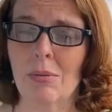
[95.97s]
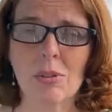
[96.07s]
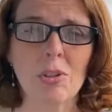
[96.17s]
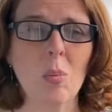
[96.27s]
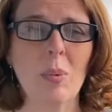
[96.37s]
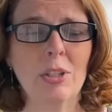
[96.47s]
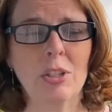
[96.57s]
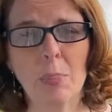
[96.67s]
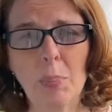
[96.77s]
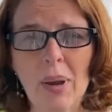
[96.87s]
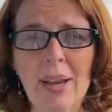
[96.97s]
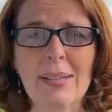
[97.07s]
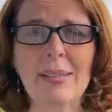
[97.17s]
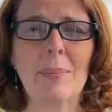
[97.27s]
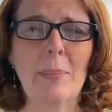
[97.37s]
through so much
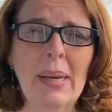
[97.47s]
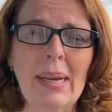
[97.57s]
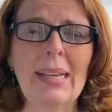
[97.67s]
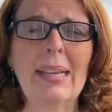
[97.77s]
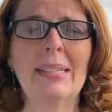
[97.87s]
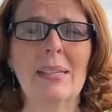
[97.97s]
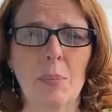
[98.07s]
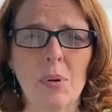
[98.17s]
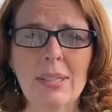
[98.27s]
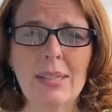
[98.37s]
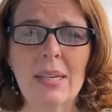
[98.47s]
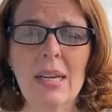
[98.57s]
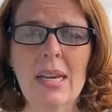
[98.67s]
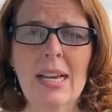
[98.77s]
shipwrecks and beatings and prison.